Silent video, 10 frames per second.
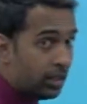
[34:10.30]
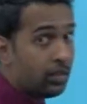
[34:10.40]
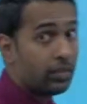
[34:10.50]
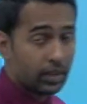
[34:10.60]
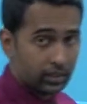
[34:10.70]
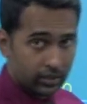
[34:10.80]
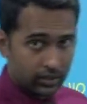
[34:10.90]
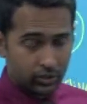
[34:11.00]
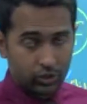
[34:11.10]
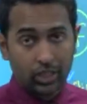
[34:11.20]
The
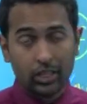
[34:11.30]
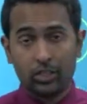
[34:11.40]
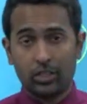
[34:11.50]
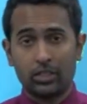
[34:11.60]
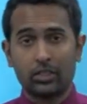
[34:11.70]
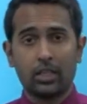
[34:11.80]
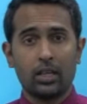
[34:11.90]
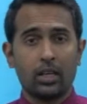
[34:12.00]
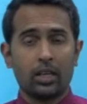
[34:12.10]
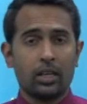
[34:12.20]
differences, changes,
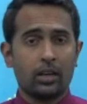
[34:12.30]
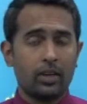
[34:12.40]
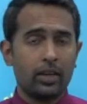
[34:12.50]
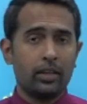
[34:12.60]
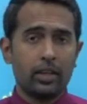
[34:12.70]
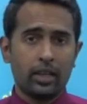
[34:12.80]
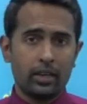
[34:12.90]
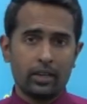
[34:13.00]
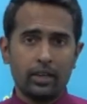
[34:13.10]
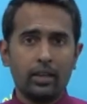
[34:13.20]
right,
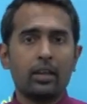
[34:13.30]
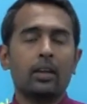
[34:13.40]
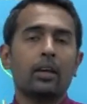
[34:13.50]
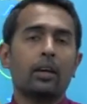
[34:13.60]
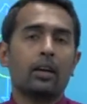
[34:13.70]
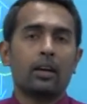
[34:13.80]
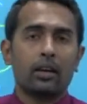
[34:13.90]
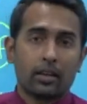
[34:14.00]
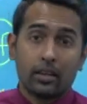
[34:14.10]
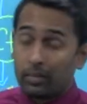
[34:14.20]
in the
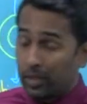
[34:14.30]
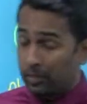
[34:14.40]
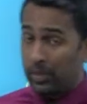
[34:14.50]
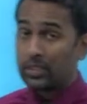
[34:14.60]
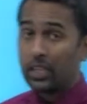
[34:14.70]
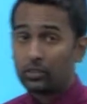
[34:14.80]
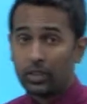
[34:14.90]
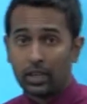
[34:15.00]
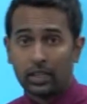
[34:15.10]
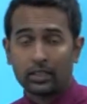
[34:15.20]
commitments as
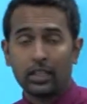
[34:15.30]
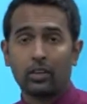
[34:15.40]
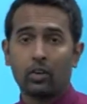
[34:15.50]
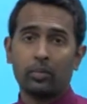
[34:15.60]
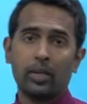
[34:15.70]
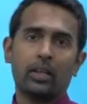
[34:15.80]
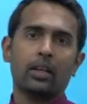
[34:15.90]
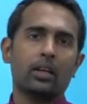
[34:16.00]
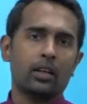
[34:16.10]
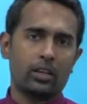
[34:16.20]
well as the economic
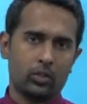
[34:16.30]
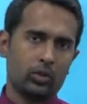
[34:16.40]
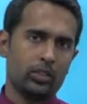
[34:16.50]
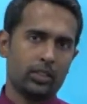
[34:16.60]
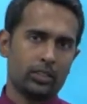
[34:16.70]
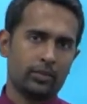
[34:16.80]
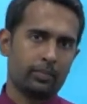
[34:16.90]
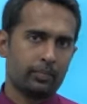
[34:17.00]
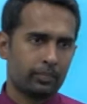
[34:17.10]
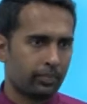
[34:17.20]
resources.
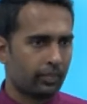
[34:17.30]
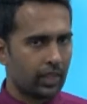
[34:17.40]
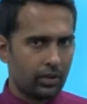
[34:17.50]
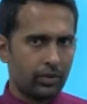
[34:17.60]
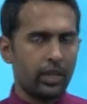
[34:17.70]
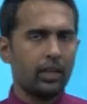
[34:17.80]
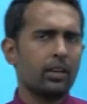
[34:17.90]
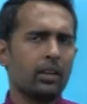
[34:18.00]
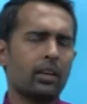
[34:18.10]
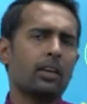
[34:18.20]
Okay,
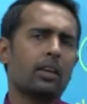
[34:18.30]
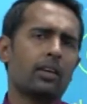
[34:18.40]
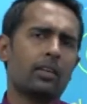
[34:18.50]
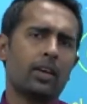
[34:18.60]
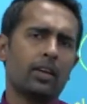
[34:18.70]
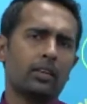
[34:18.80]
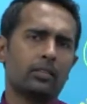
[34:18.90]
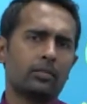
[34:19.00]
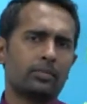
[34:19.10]
right?